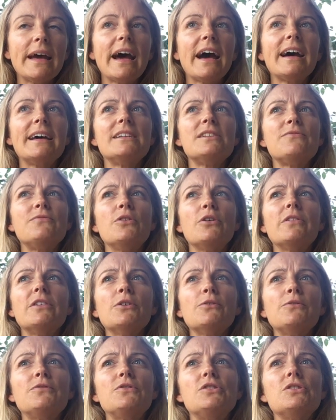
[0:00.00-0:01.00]
and very
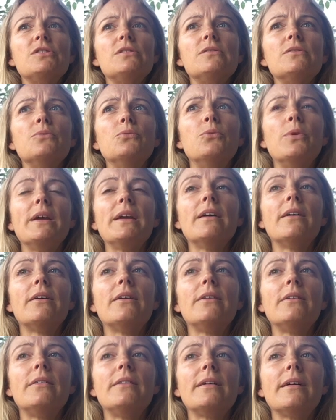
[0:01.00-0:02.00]
often we
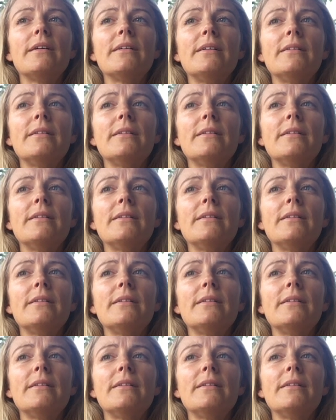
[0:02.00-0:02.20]
are